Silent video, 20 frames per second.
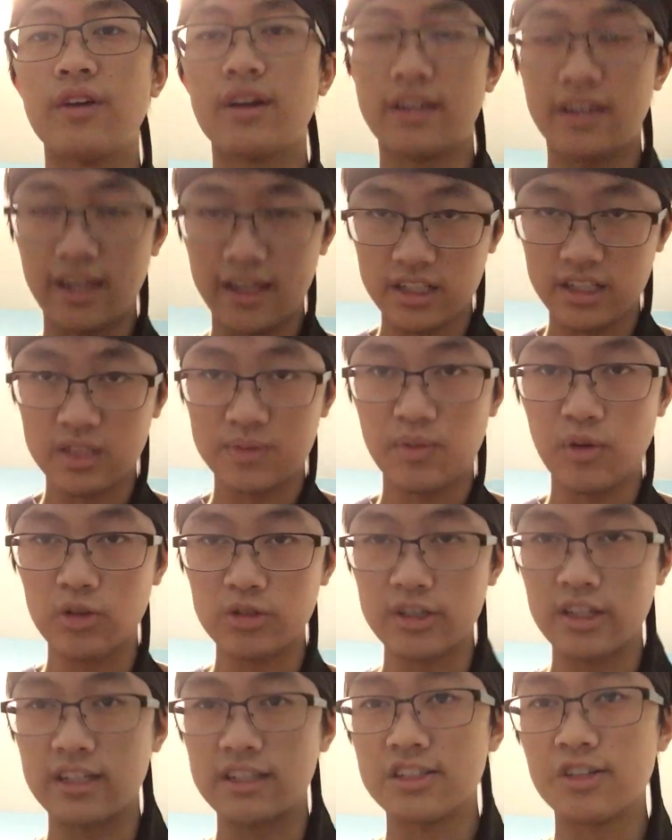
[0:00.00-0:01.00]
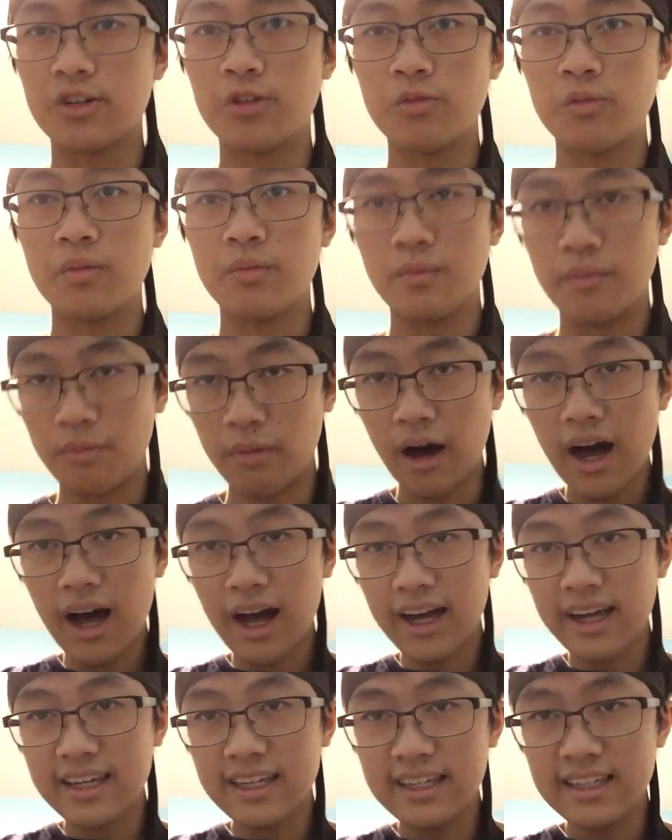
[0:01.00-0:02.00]
I can just post anything. So
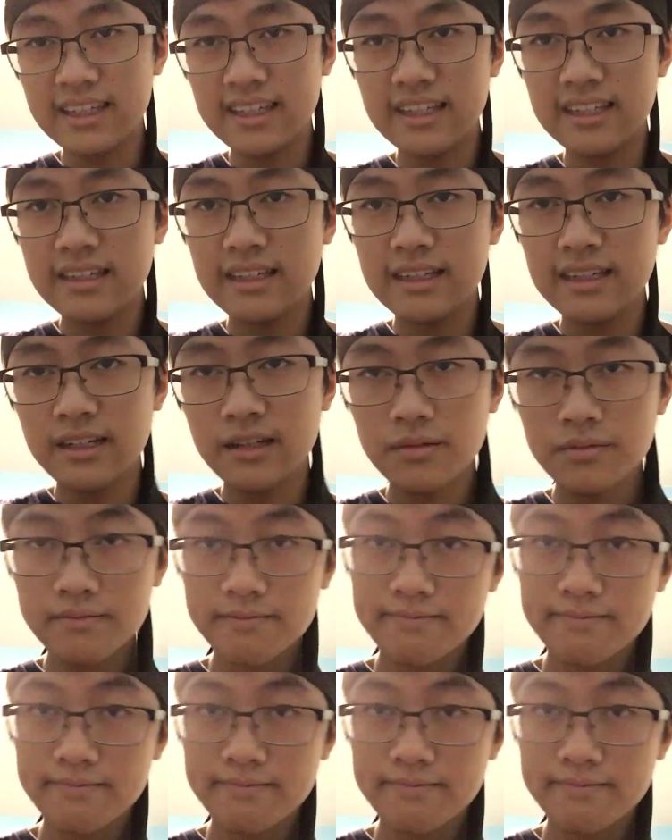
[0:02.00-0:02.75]
bye.